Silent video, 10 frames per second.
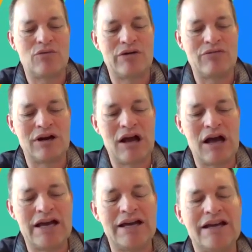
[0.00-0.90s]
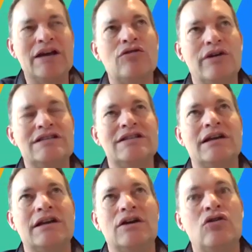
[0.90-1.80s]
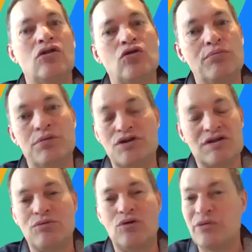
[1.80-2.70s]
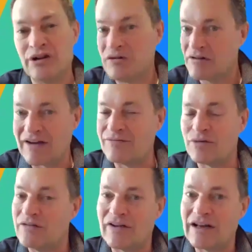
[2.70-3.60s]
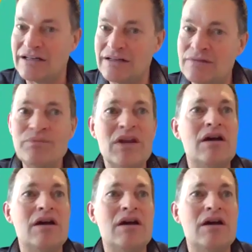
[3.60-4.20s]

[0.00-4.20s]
rely increasingly on corporate support. We're not government funded,